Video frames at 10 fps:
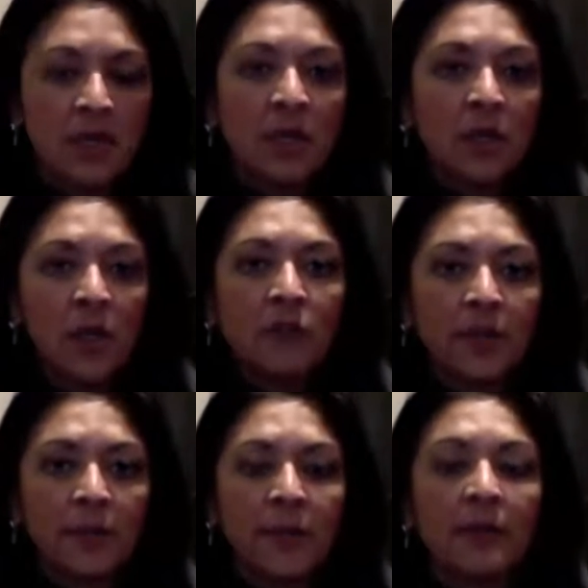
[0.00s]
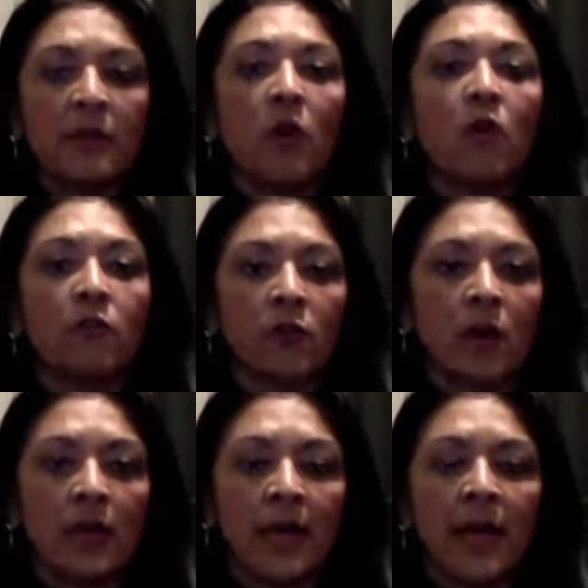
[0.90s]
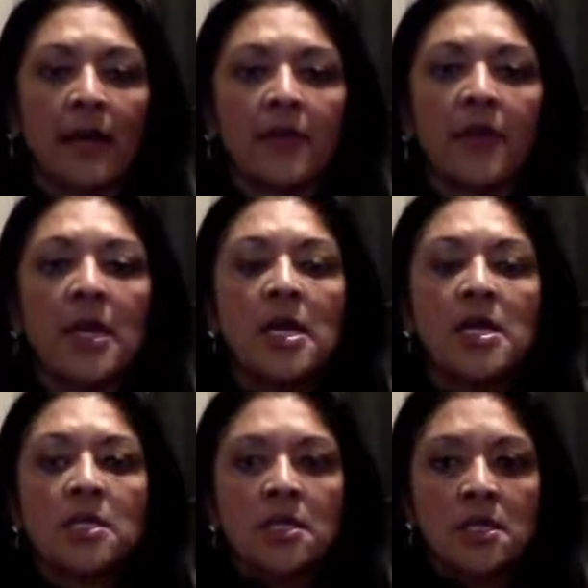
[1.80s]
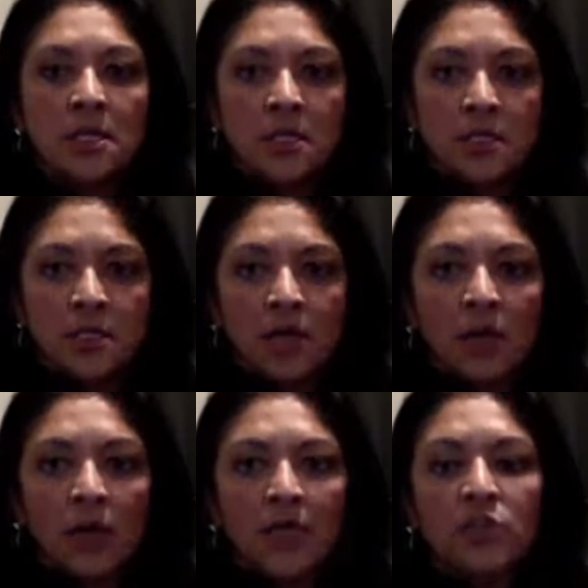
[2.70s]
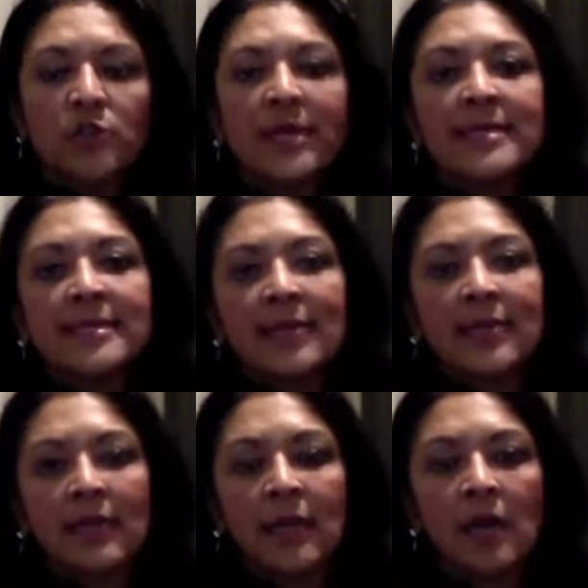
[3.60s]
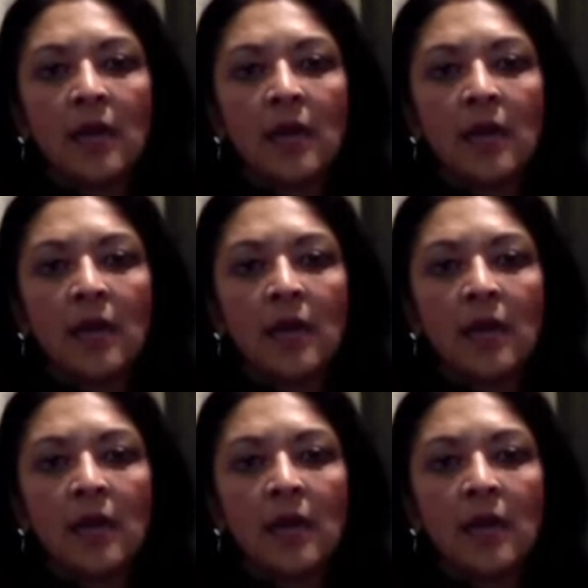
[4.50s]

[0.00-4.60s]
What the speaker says: not just their overall health. So addressing